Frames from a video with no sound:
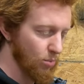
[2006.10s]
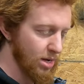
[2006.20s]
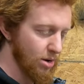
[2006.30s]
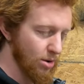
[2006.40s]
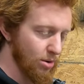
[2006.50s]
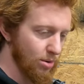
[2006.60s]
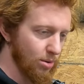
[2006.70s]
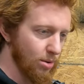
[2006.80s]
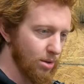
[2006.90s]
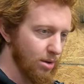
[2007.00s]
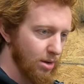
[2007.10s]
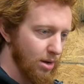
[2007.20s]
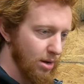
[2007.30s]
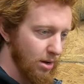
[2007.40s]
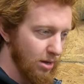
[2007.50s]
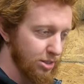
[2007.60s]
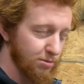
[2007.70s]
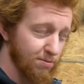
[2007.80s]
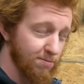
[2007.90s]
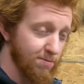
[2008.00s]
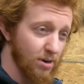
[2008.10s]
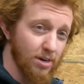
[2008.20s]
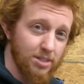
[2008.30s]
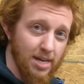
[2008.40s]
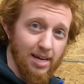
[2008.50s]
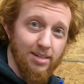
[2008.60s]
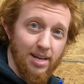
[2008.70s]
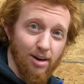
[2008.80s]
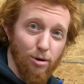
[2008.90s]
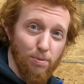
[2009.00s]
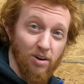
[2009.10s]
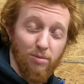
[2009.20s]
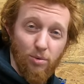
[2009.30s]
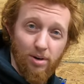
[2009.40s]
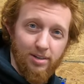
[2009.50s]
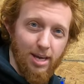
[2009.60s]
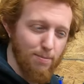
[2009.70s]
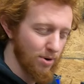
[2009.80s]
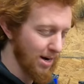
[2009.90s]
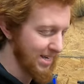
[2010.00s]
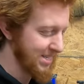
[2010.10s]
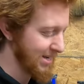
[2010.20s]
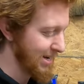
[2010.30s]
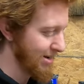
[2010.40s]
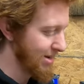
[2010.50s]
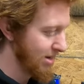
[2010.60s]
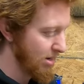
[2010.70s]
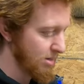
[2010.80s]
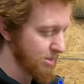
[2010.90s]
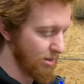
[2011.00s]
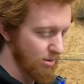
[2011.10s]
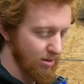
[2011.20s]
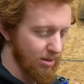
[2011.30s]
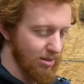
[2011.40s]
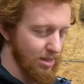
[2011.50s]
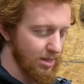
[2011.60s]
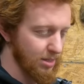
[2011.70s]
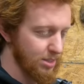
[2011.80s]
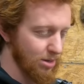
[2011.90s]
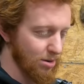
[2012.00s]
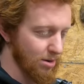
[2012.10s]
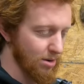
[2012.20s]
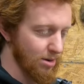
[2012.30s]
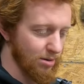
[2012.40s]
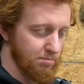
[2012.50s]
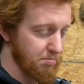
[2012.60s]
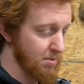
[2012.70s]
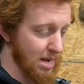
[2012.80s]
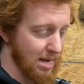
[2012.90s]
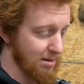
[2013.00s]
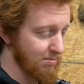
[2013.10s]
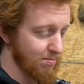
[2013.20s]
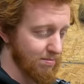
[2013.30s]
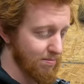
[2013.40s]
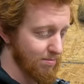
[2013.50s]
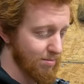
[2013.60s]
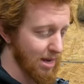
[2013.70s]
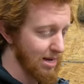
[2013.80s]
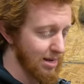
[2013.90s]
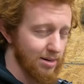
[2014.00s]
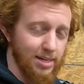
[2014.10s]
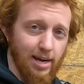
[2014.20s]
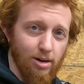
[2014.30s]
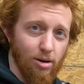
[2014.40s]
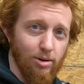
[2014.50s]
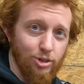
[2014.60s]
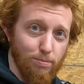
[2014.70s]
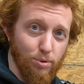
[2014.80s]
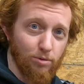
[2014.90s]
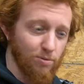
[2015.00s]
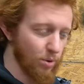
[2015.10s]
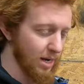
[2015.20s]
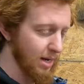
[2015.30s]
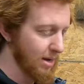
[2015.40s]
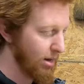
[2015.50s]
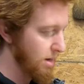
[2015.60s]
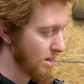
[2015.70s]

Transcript: we all, as far as I can tell, probably want to keep our eyesight. So these are an idiot technology proof way